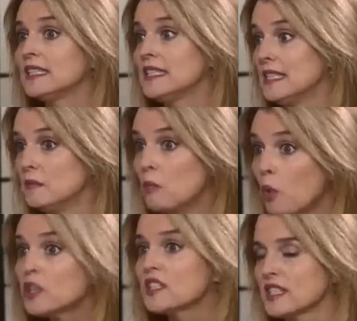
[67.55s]
Kids need
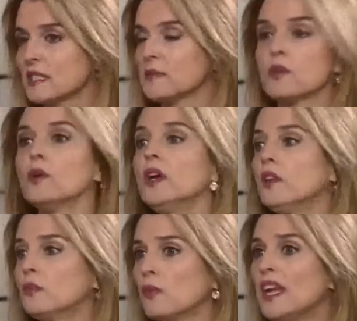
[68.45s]
more sleep. So
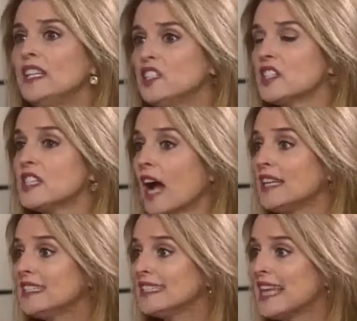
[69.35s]
the range is
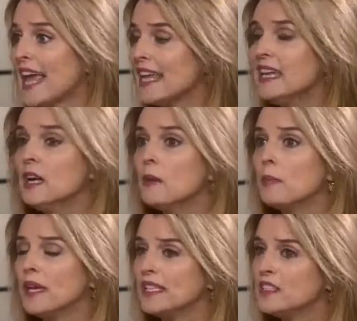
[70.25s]
9 to 10,
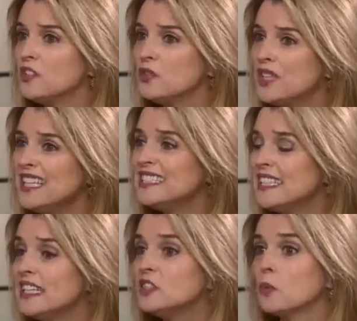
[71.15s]
but it's unique
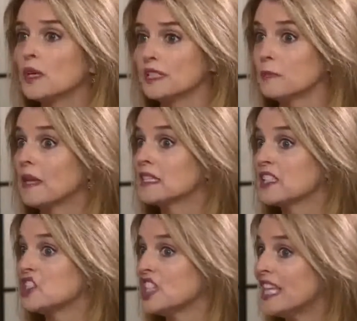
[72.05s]
to each one. It depends
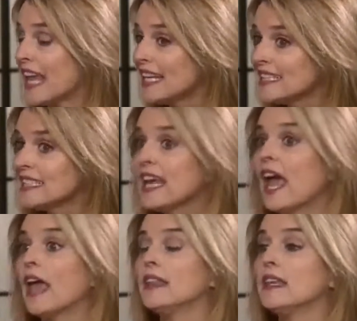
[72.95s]
on genetics
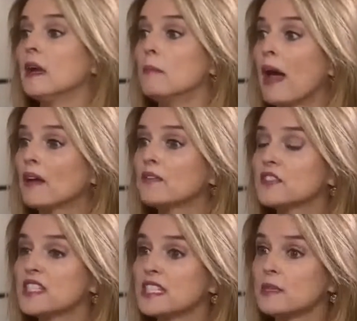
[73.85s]
and the amount of
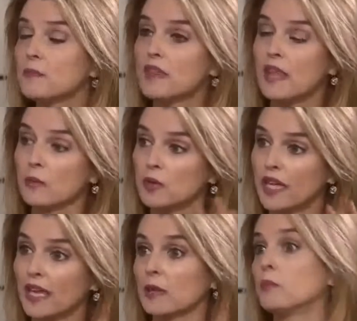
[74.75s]
sleep that they were
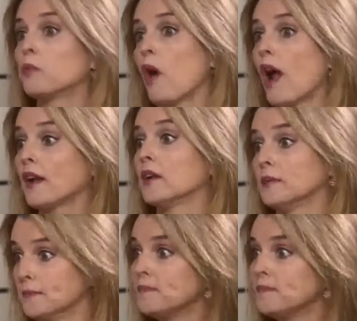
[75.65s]
getting prior.